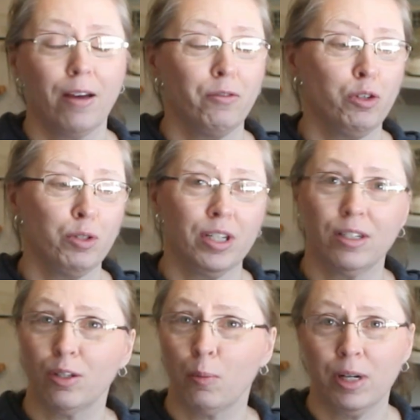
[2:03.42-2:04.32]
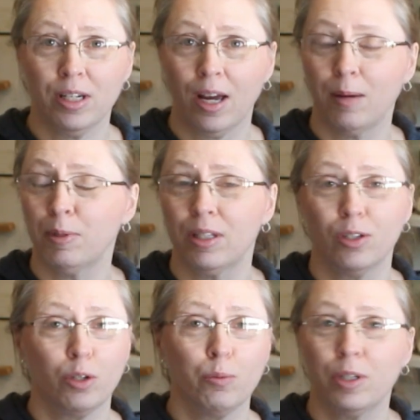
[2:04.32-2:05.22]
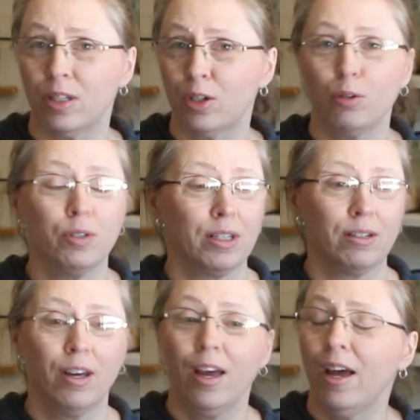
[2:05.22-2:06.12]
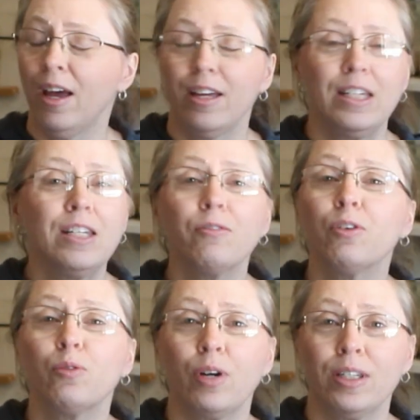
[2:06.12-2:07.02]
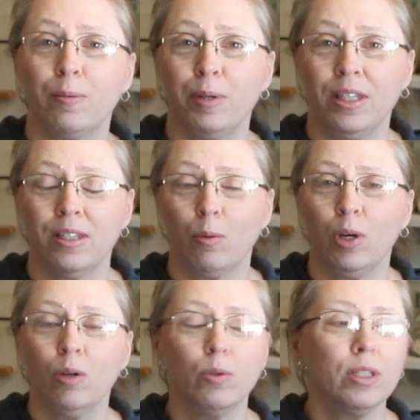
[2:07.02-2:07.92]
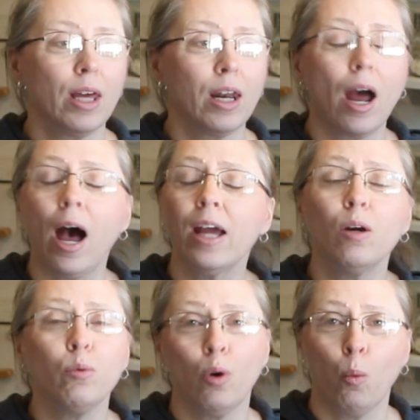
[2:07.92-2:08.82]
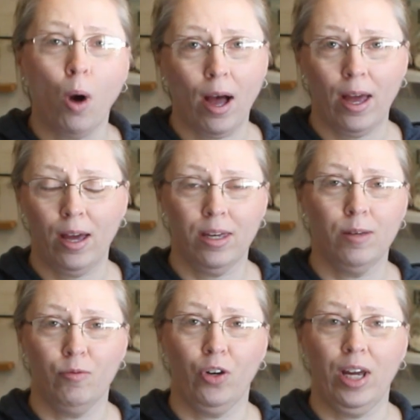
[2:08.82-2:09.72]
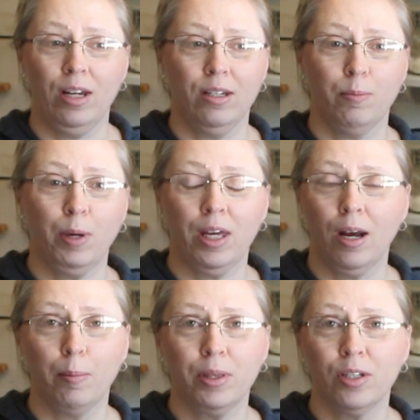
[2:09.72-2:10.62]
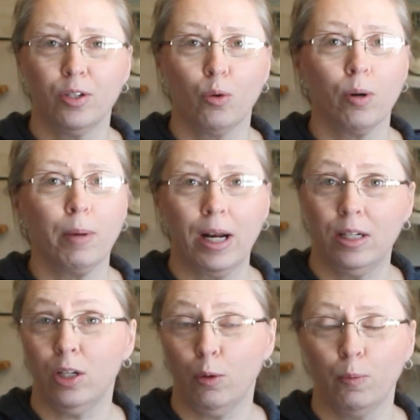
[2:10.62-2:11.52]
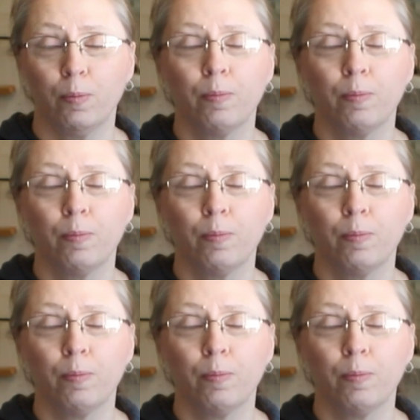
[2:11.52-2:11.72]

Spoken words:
I've used it so many times in soups and stews and different recipes that we use, and I don't know why I keep forgetting to pick it up at the store, but I do.